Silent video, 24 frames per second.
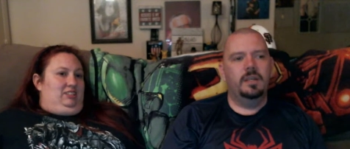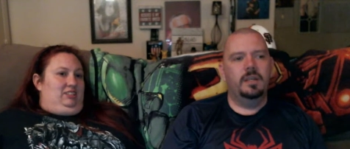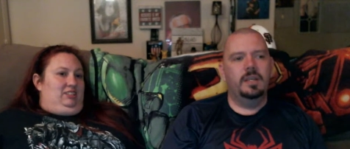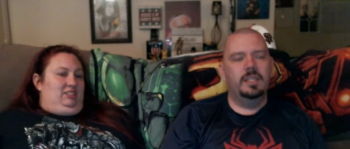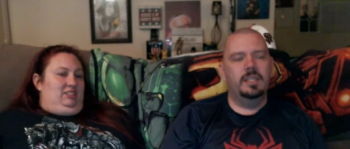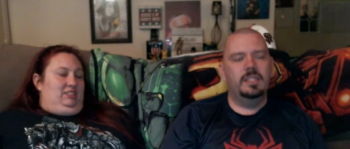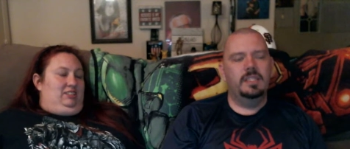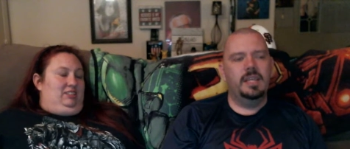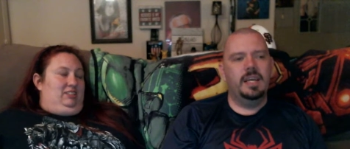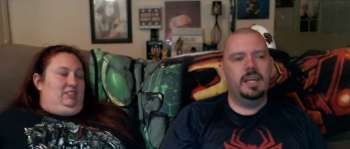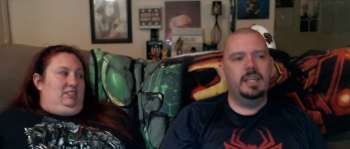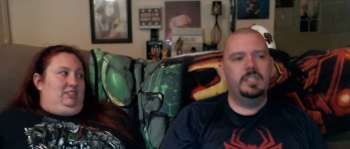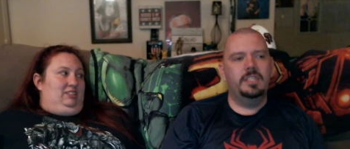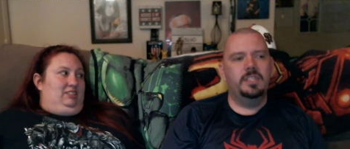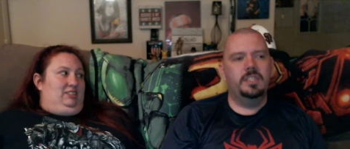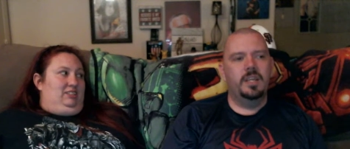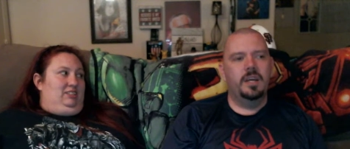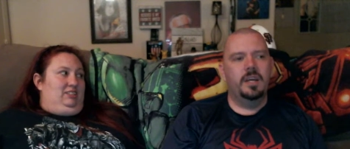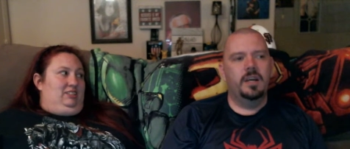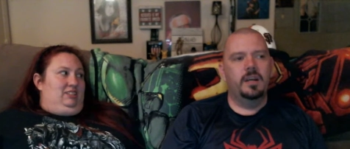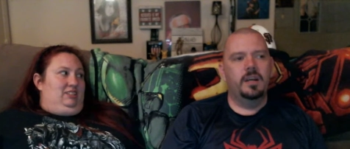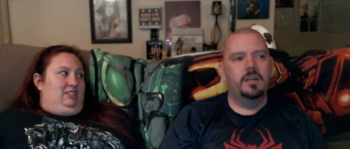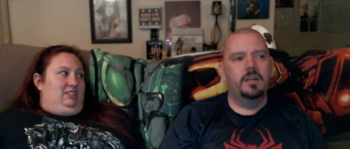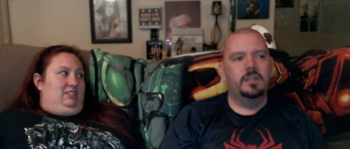Speaker 1: Isn't Angela
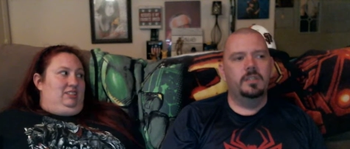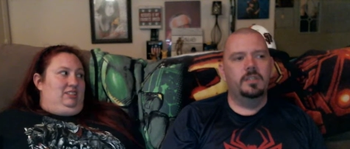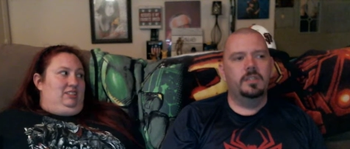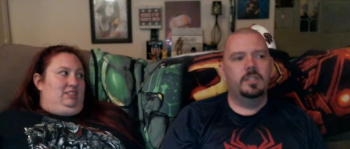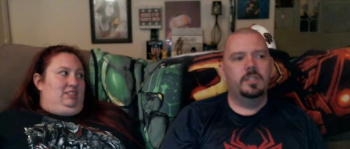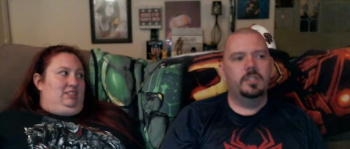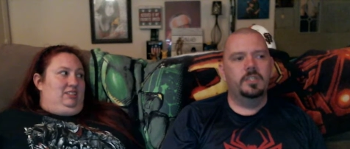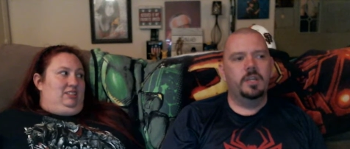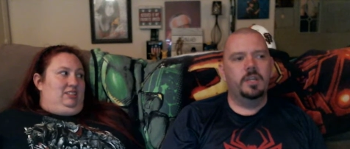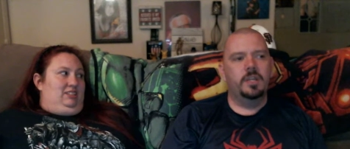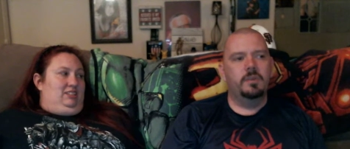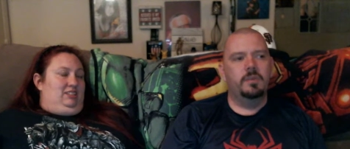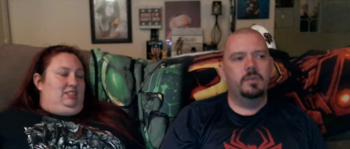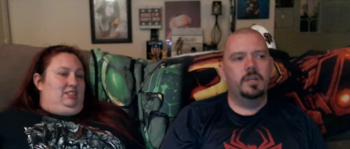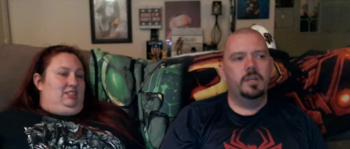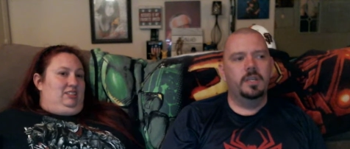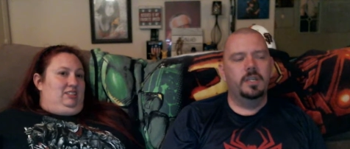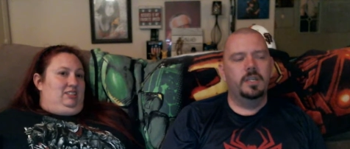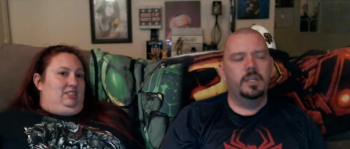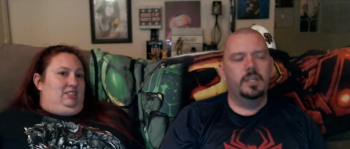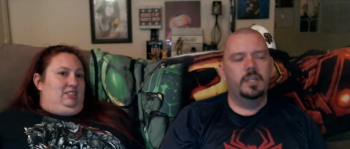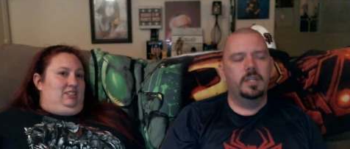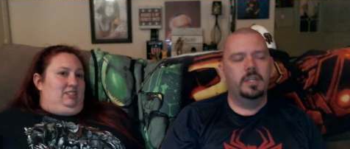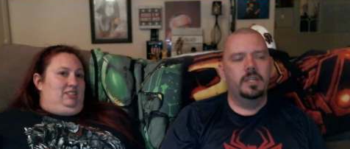Heard the
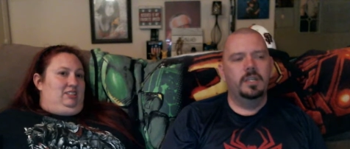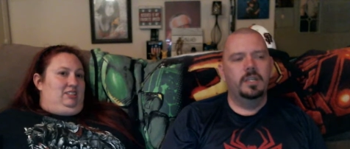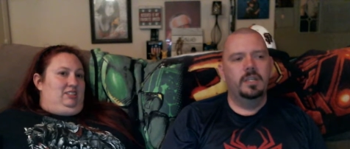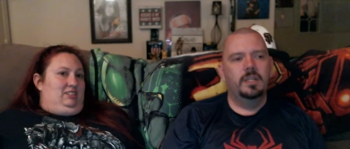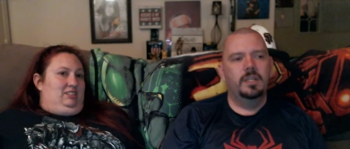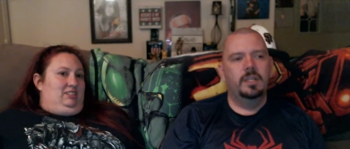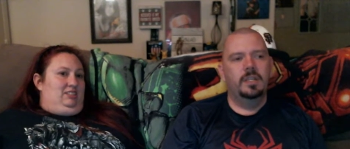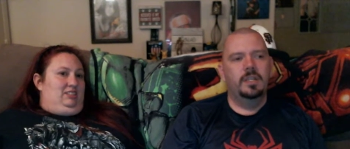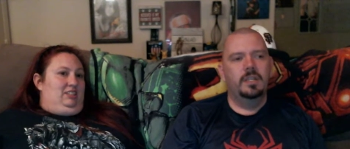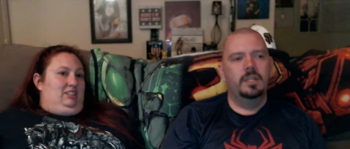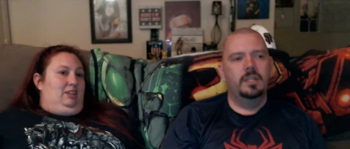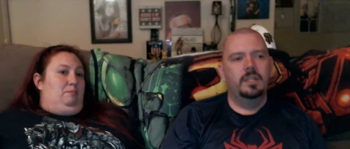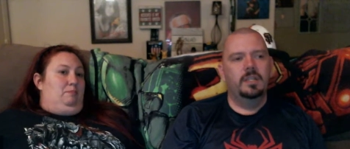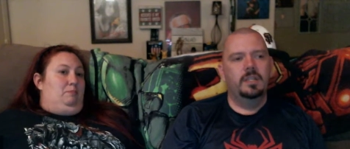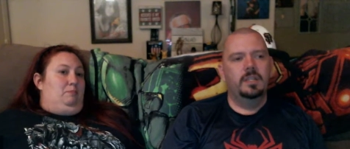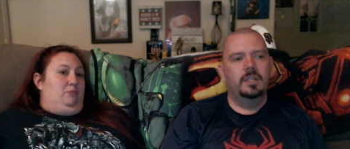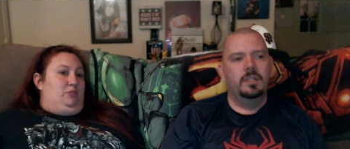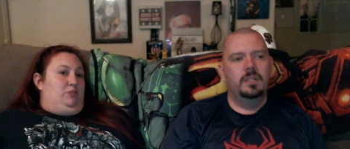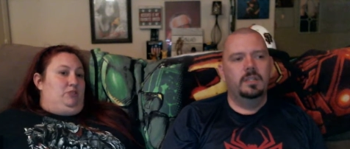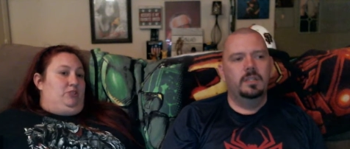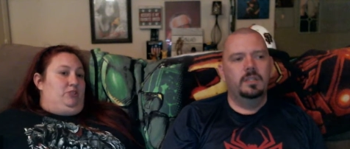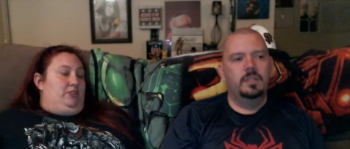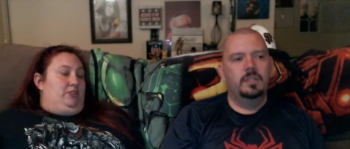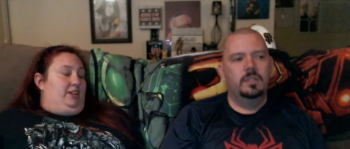showrunner? I'm pretty
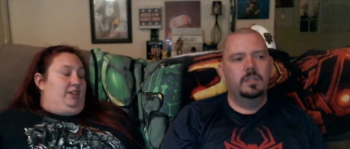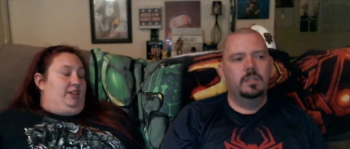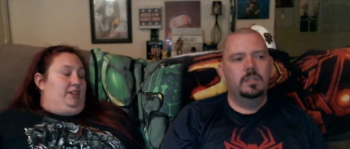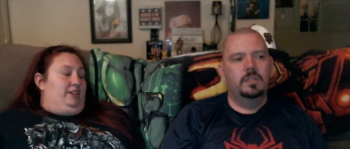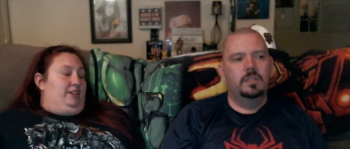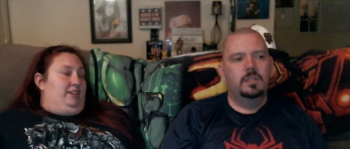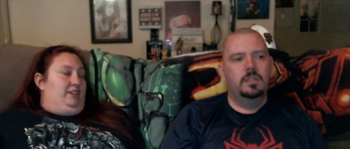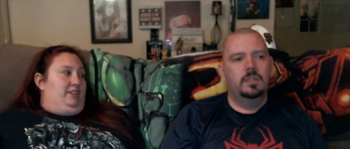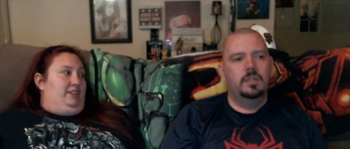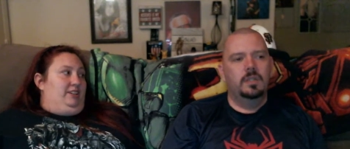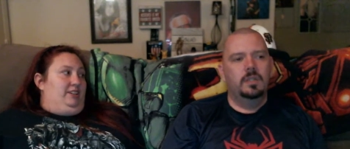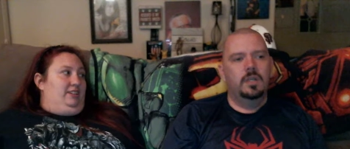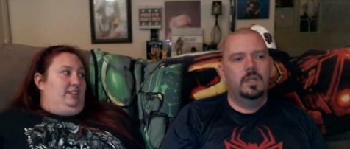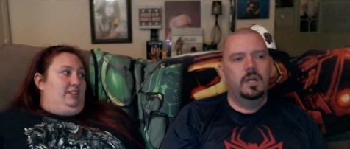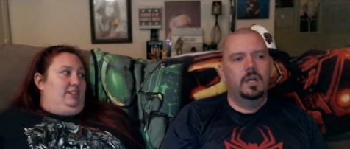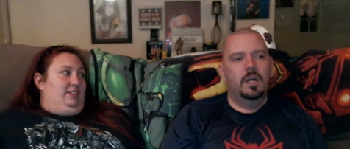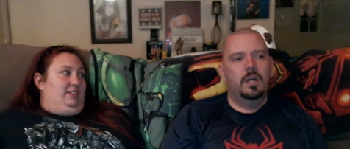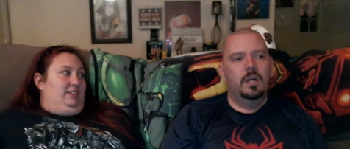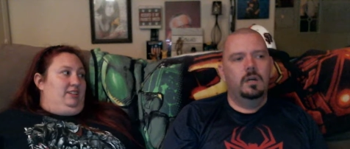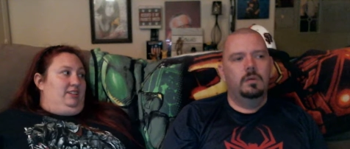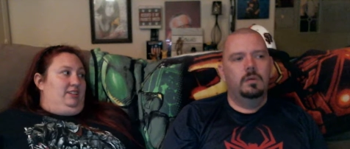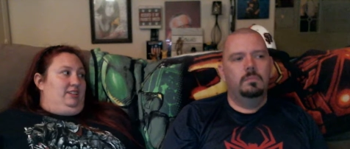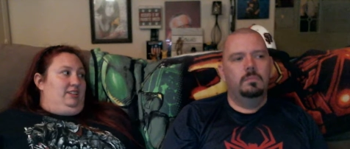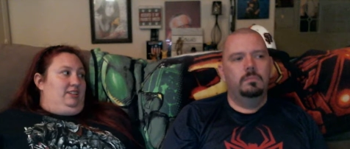sure, yeah.
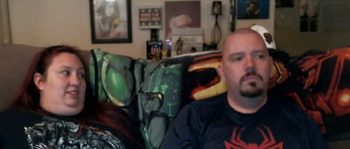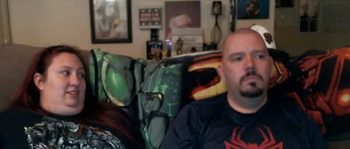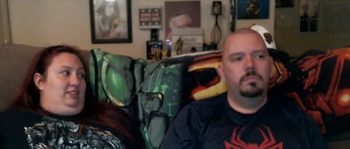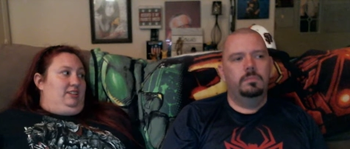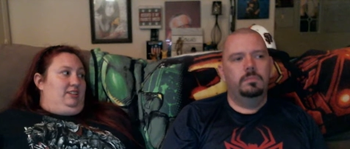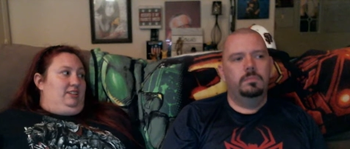Um,